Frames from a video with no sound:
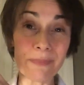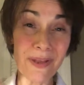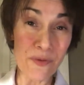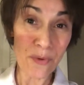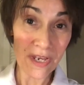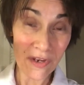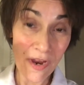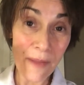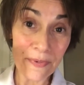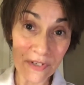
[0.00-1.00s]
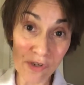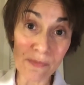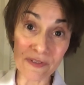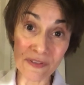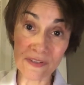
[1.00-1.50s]
By the way, your
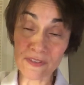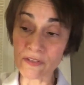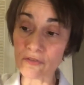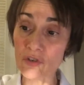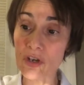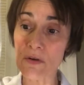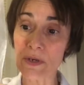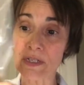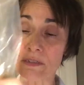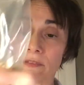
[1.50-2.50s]
epidermis is still showing.